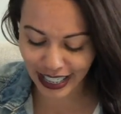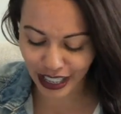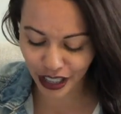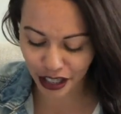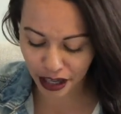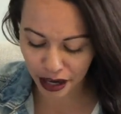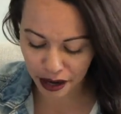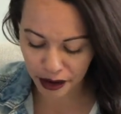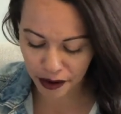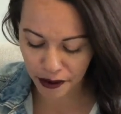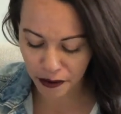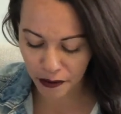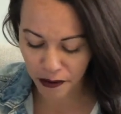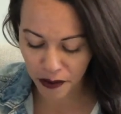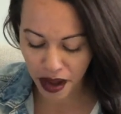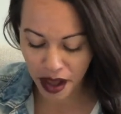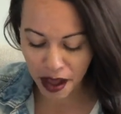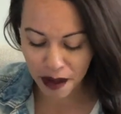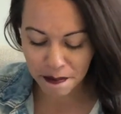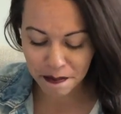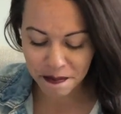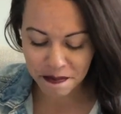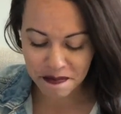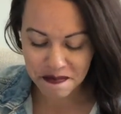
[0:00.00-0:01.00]
So
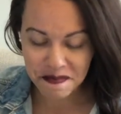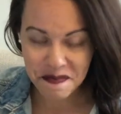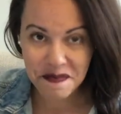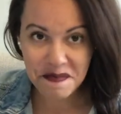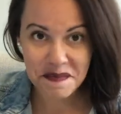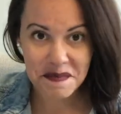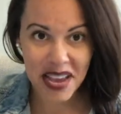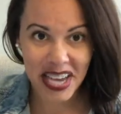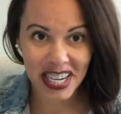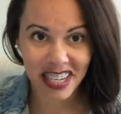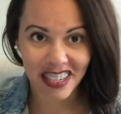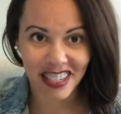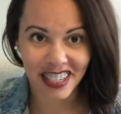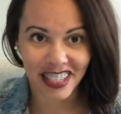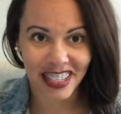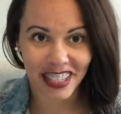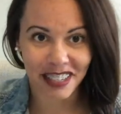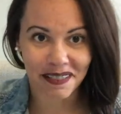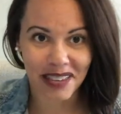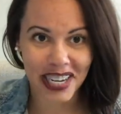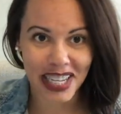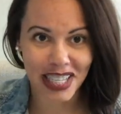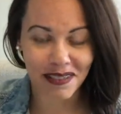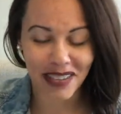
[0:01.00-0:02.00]
make sure
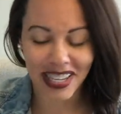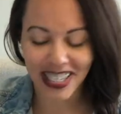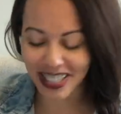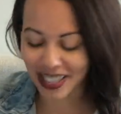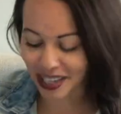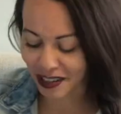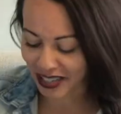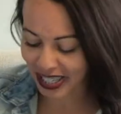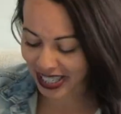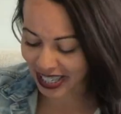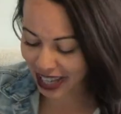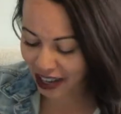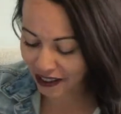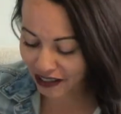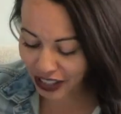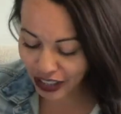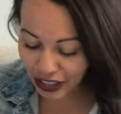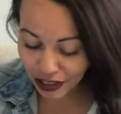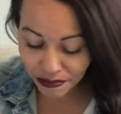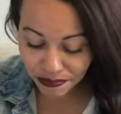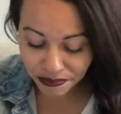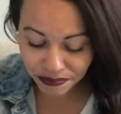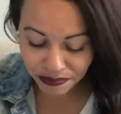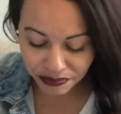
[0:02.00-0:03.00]
your waistband's always
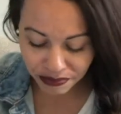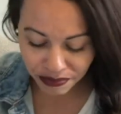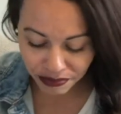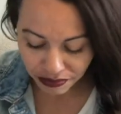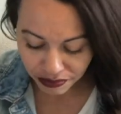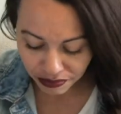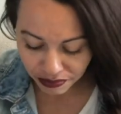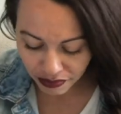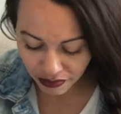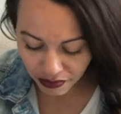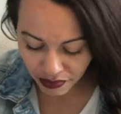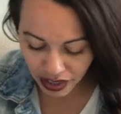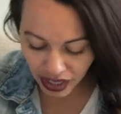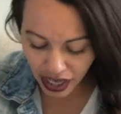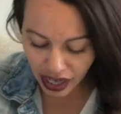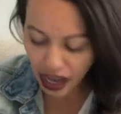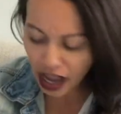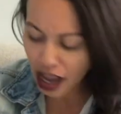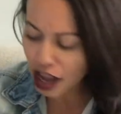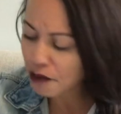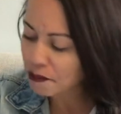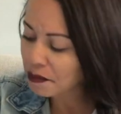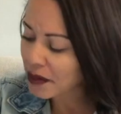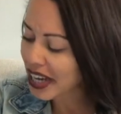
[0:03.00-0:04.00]
level.
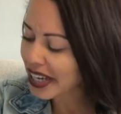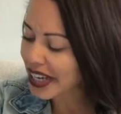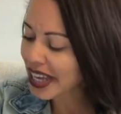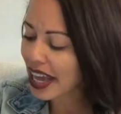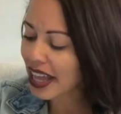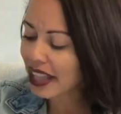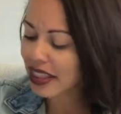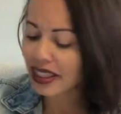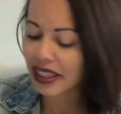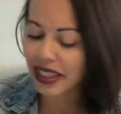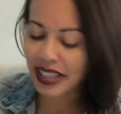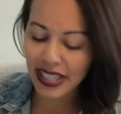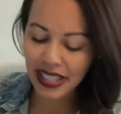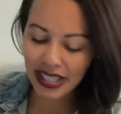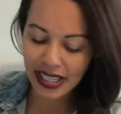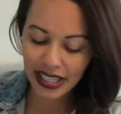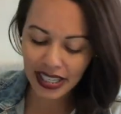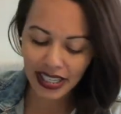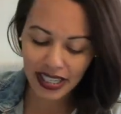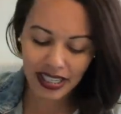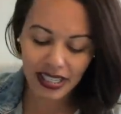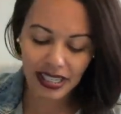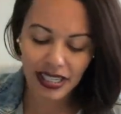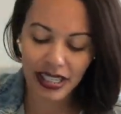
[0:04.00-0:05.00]
Again, this
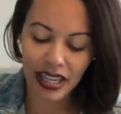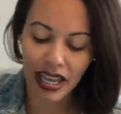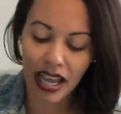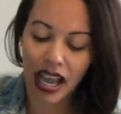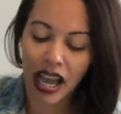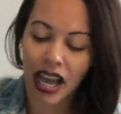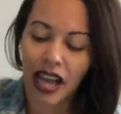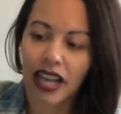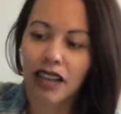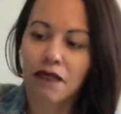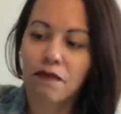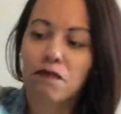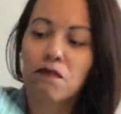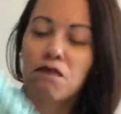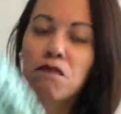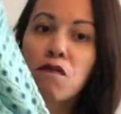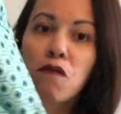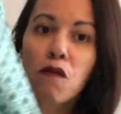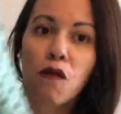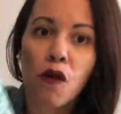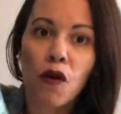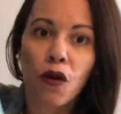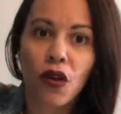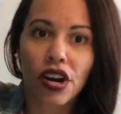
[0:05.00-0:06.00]
is
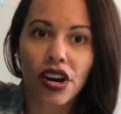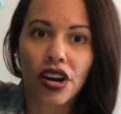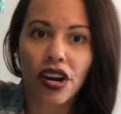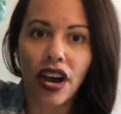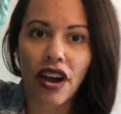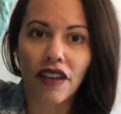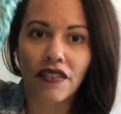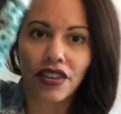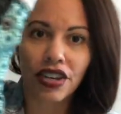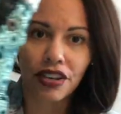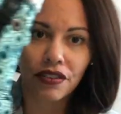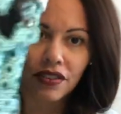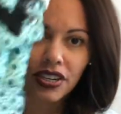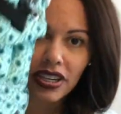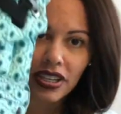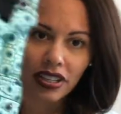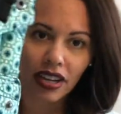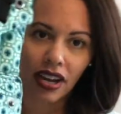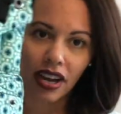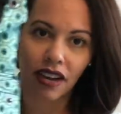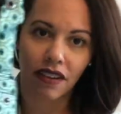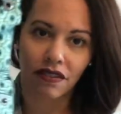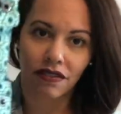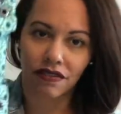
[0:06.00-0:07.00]
more of an
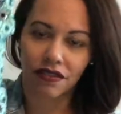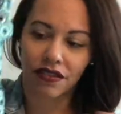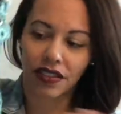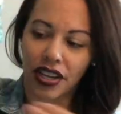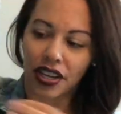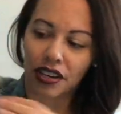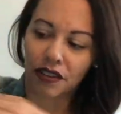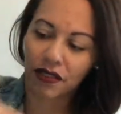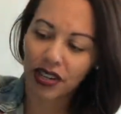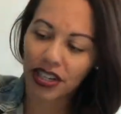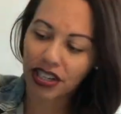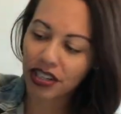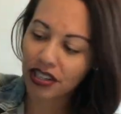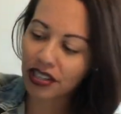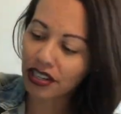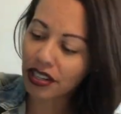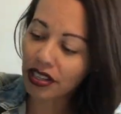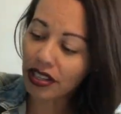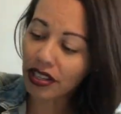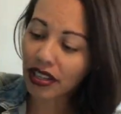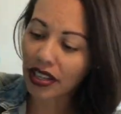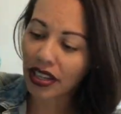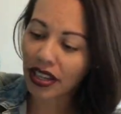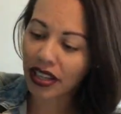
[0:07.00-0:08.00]
original
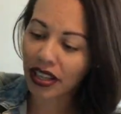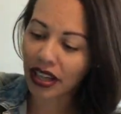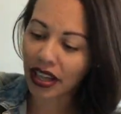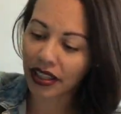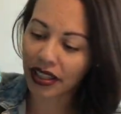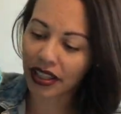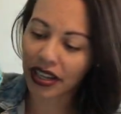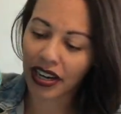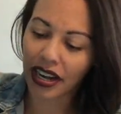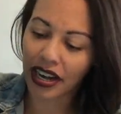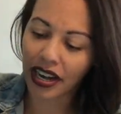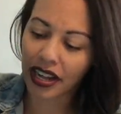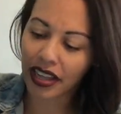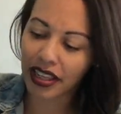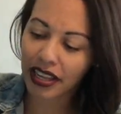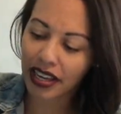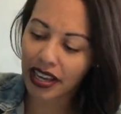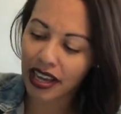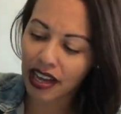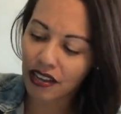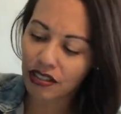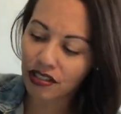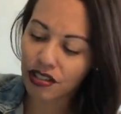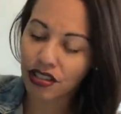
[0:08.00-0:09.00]
than anything
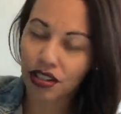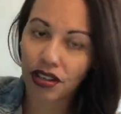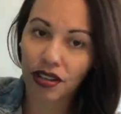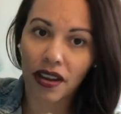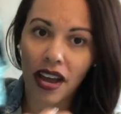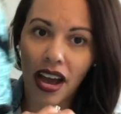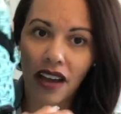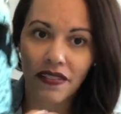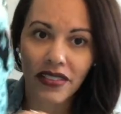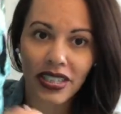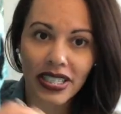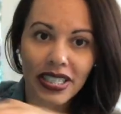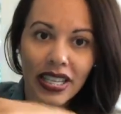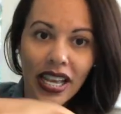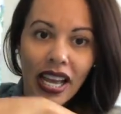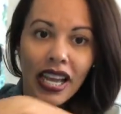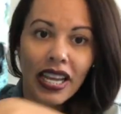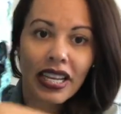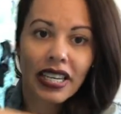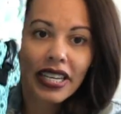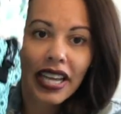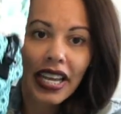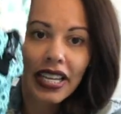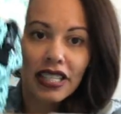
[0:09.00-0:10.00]
else. So you have this
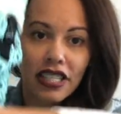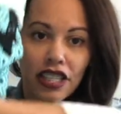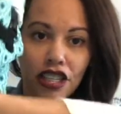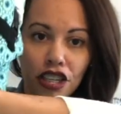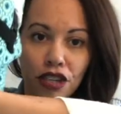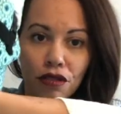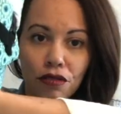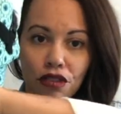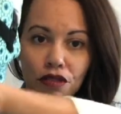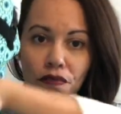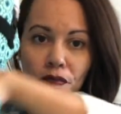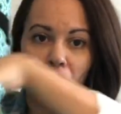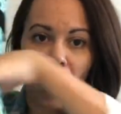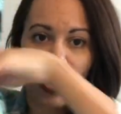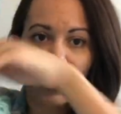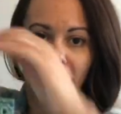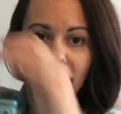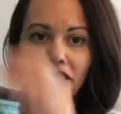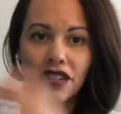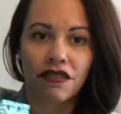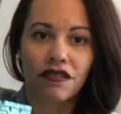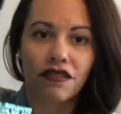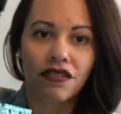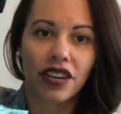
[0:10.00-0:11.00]
nice huge
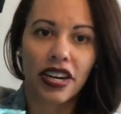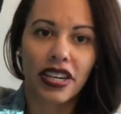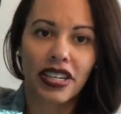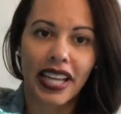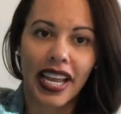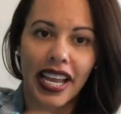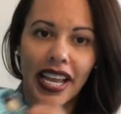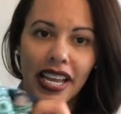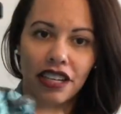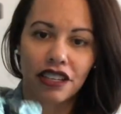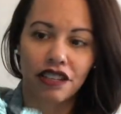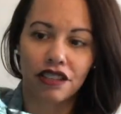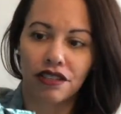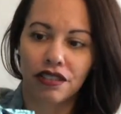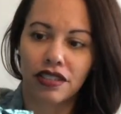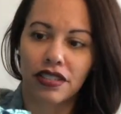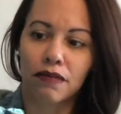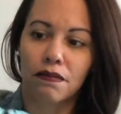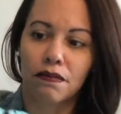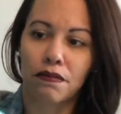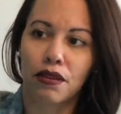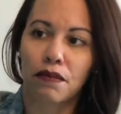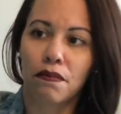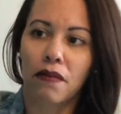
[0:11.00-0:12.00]
pocket in front and your
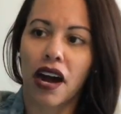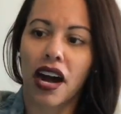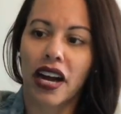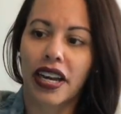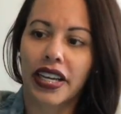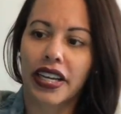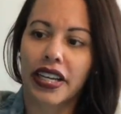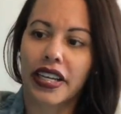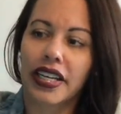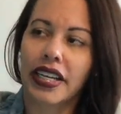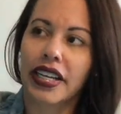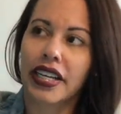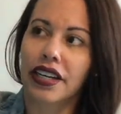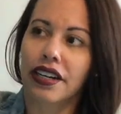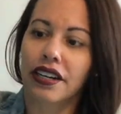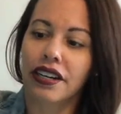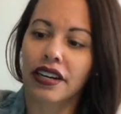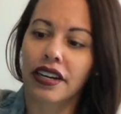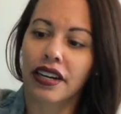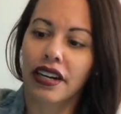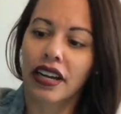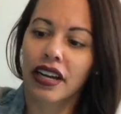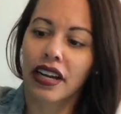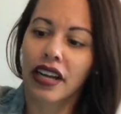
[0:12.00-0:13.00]
zipper pocket
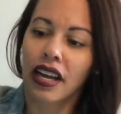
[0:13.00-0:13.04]
here.